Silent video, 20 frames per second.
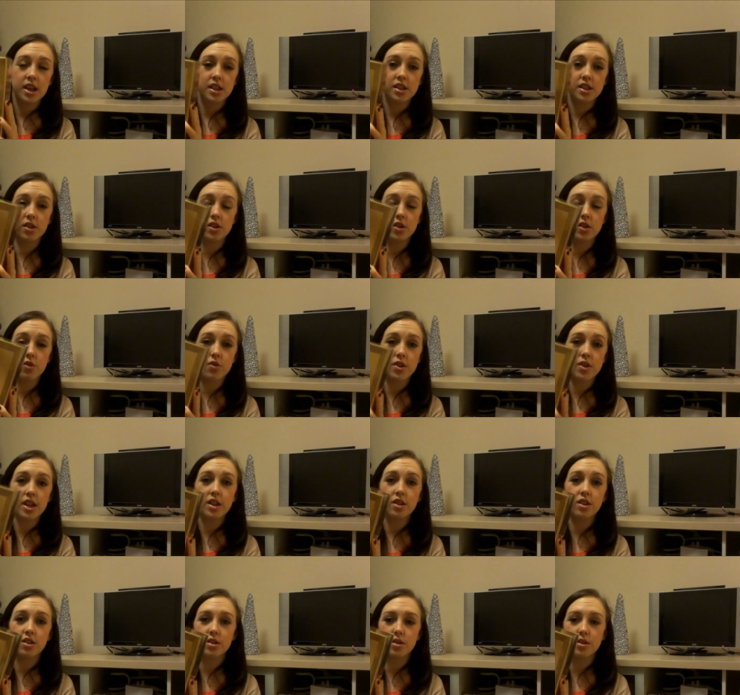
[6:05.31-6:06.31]
So it's a
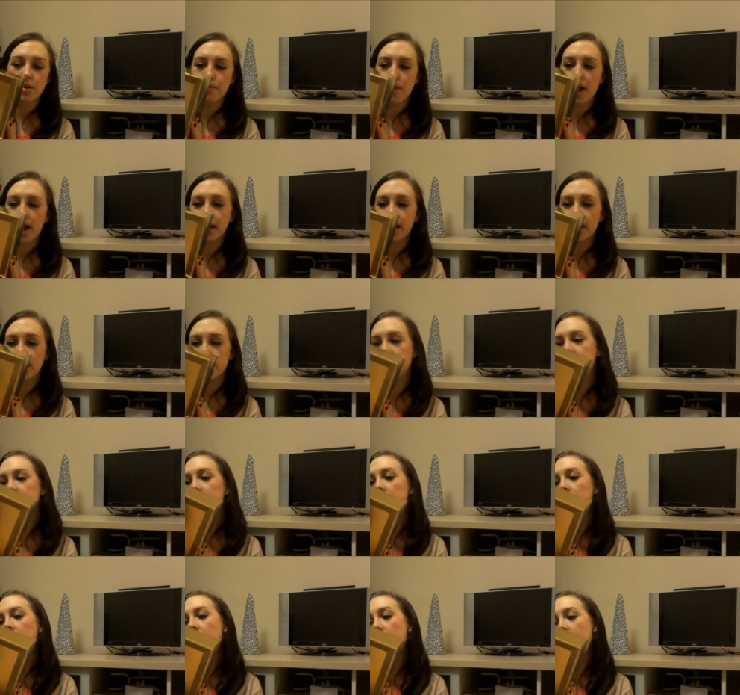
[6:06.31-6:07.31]
really good package.
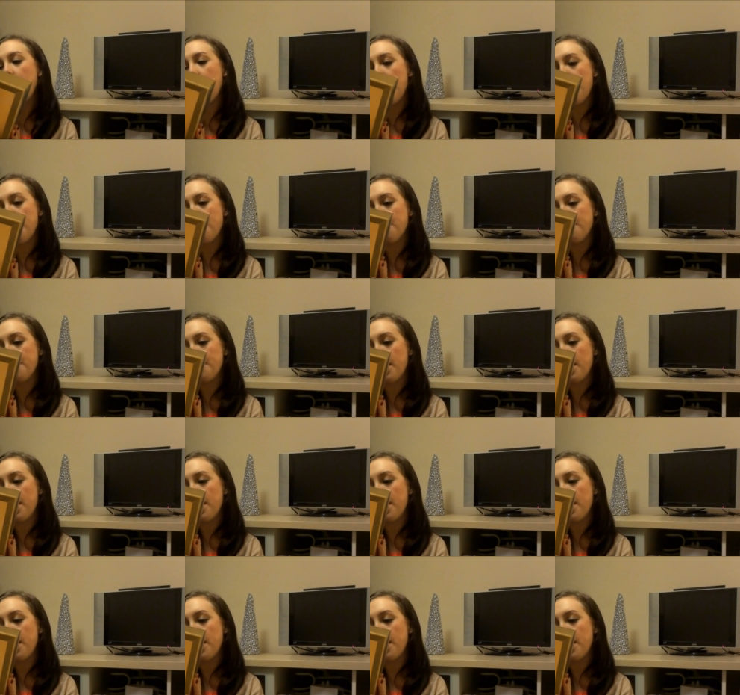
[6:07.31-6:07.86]
I